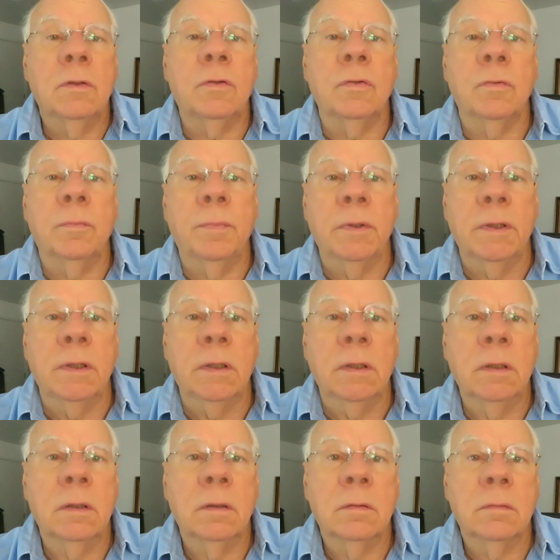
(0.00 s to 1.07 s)
to
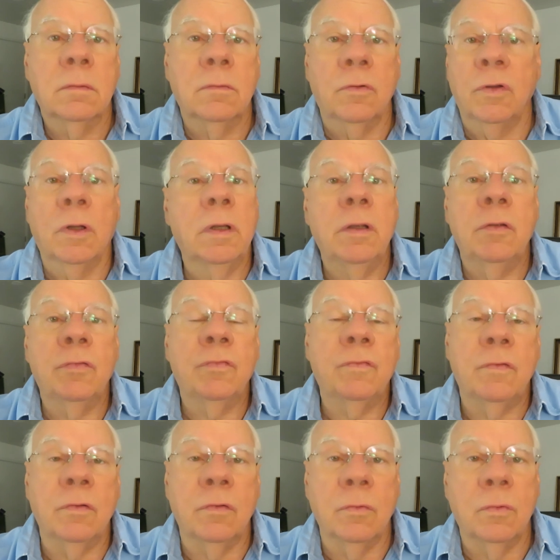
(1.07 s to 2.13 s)
be
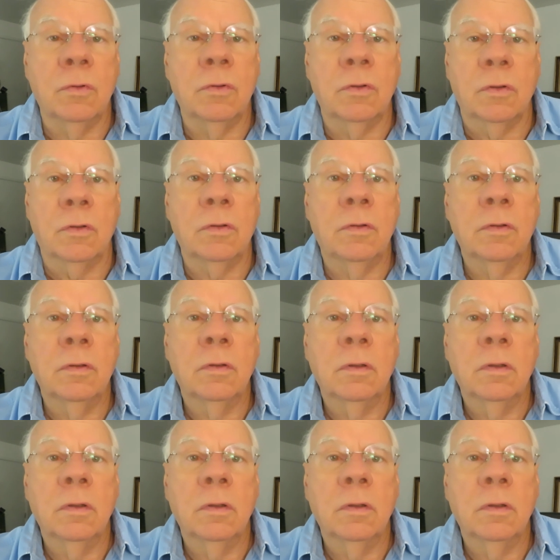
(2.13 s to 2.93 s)
released to the world.